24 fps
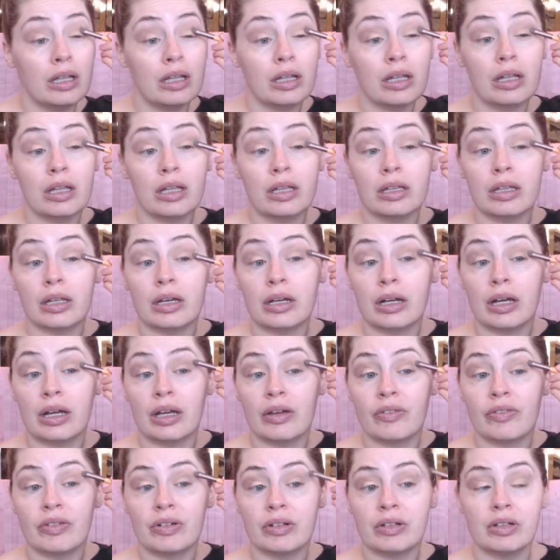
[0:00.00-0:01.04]
Like
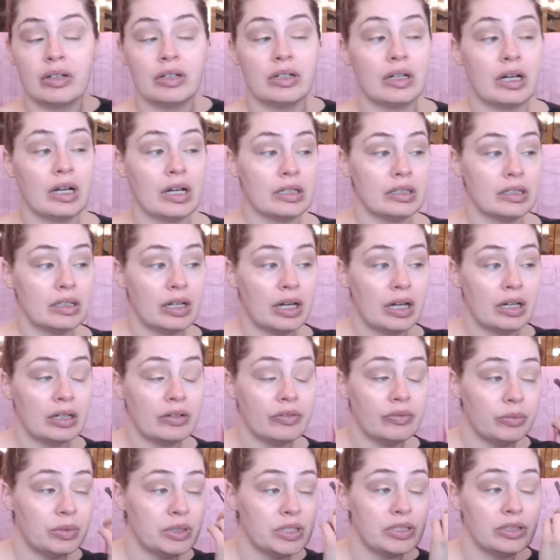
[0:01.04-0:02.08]
I kind of
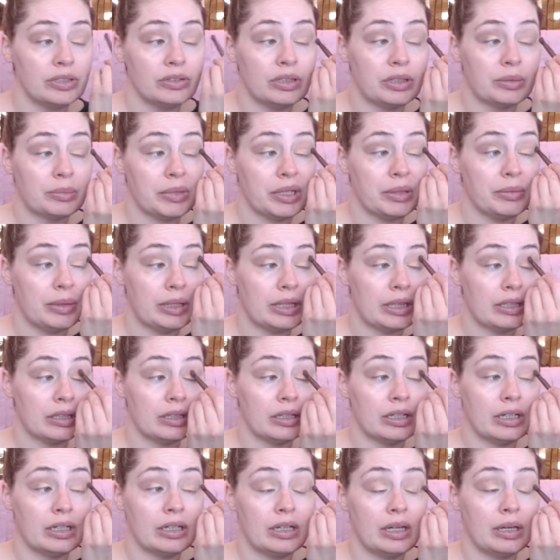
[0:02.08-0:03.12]
was doing my
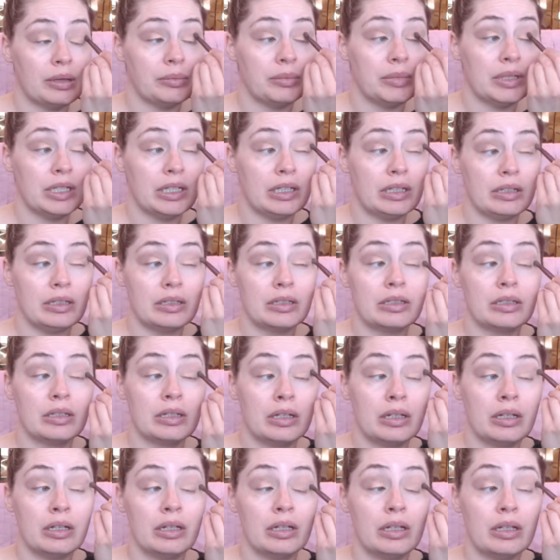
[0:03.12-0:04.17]
monthly empties,
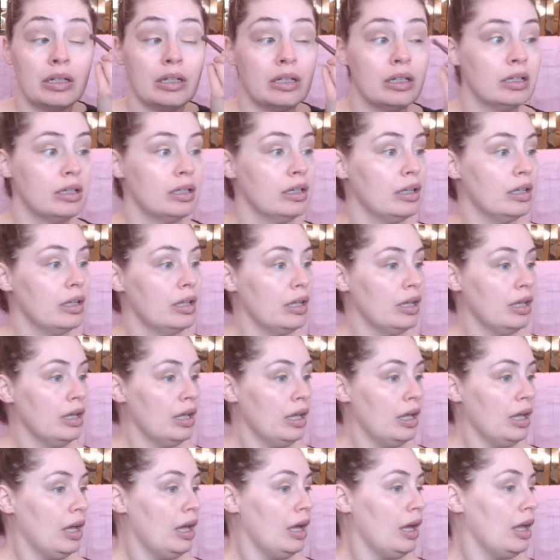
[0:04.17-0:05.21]

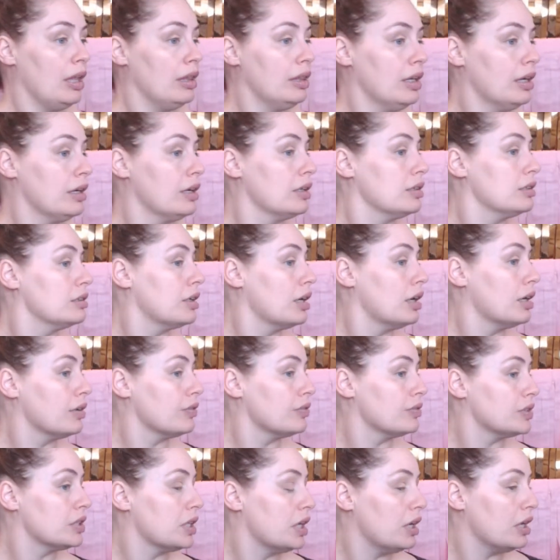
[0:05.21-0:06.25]
and then I'd kind of
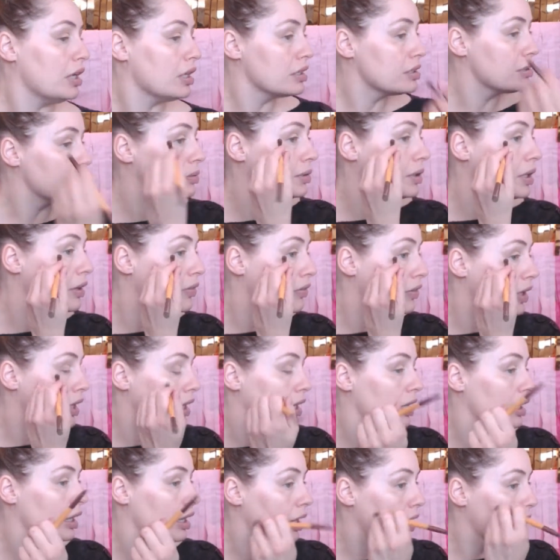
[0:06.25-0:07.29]
toss whatever I
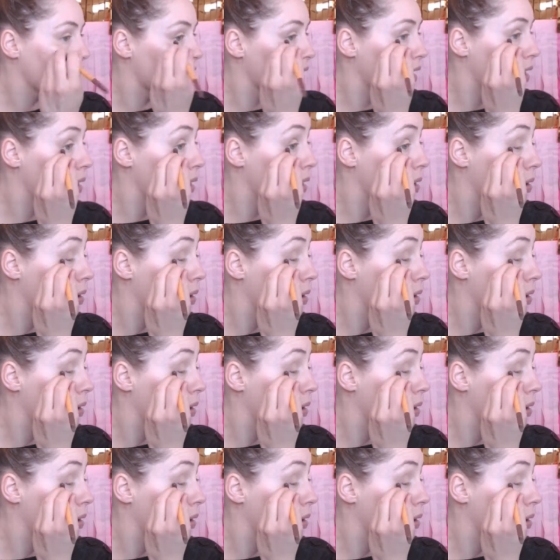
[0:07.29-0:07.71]
had